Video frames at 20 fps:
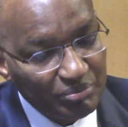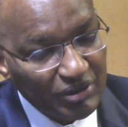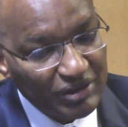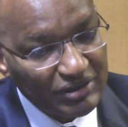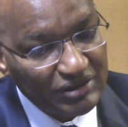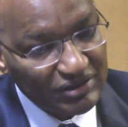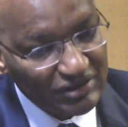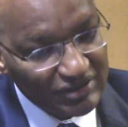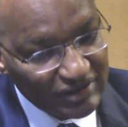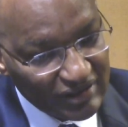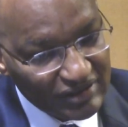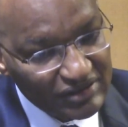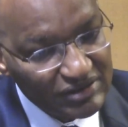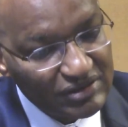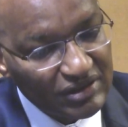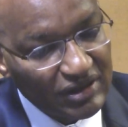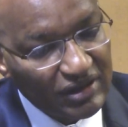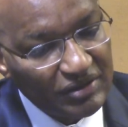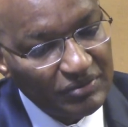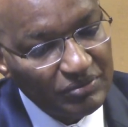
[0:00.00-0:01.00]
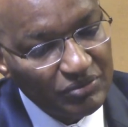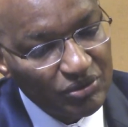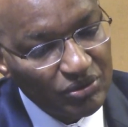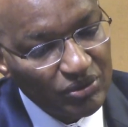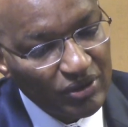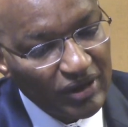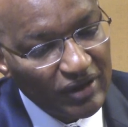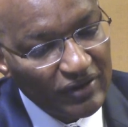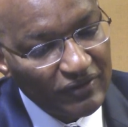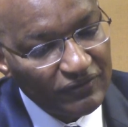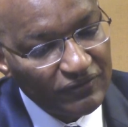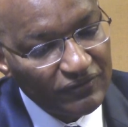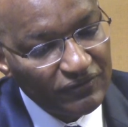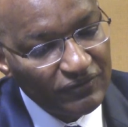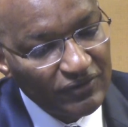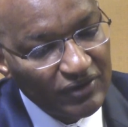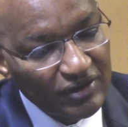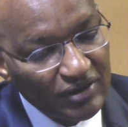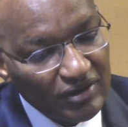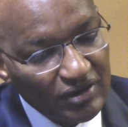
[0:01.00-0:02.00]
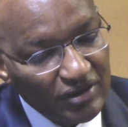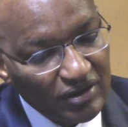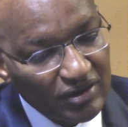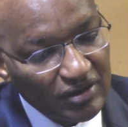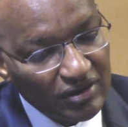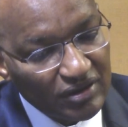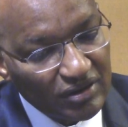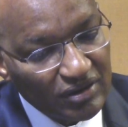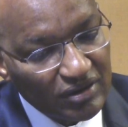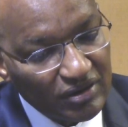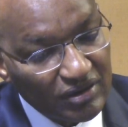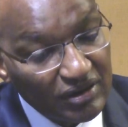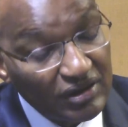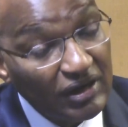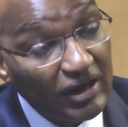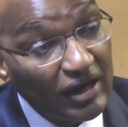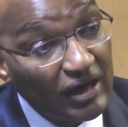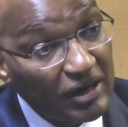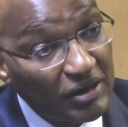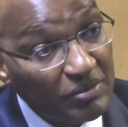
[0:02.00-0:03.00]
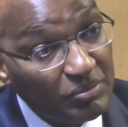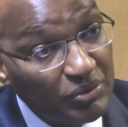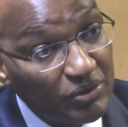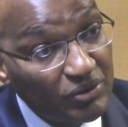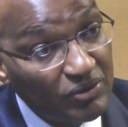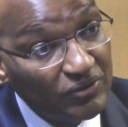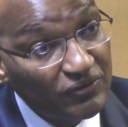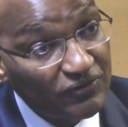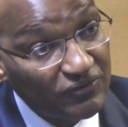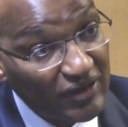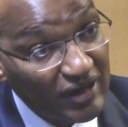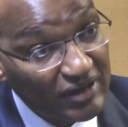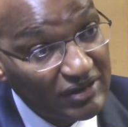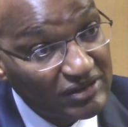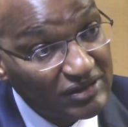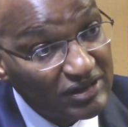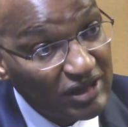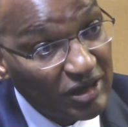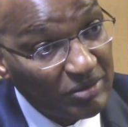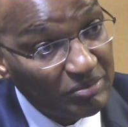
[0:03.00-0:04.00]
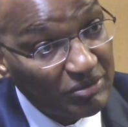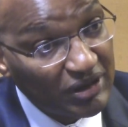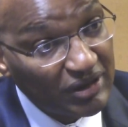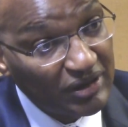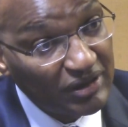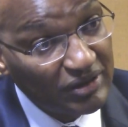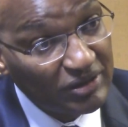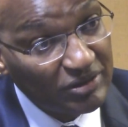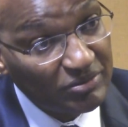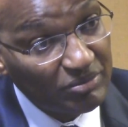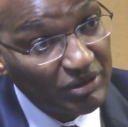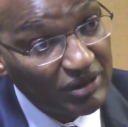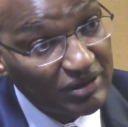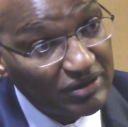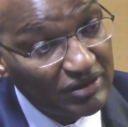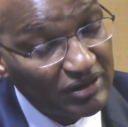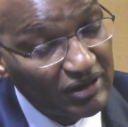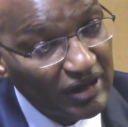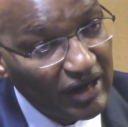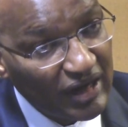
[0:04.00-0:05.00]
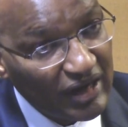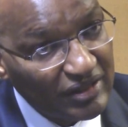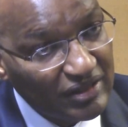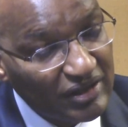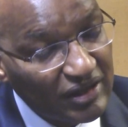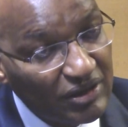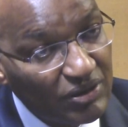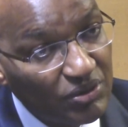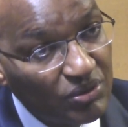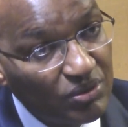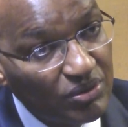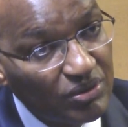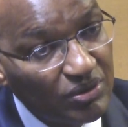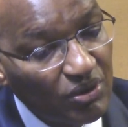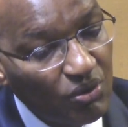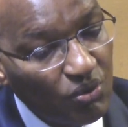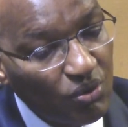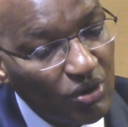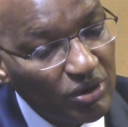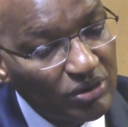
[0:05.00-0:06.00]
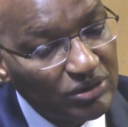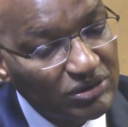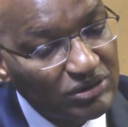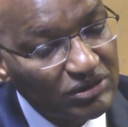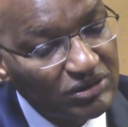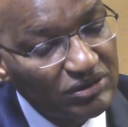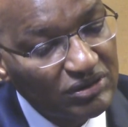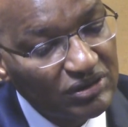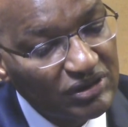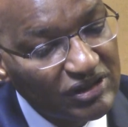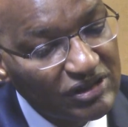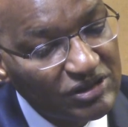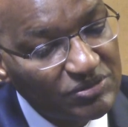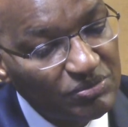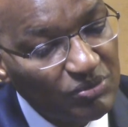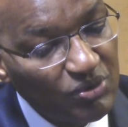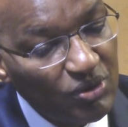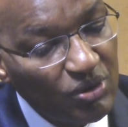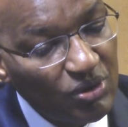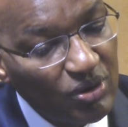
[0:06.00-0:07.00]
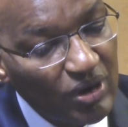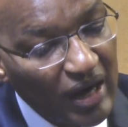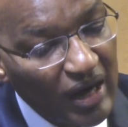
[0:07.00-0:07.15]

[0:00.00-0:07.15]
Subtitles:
But it takes time to have reliable funds coming in. But I think what is more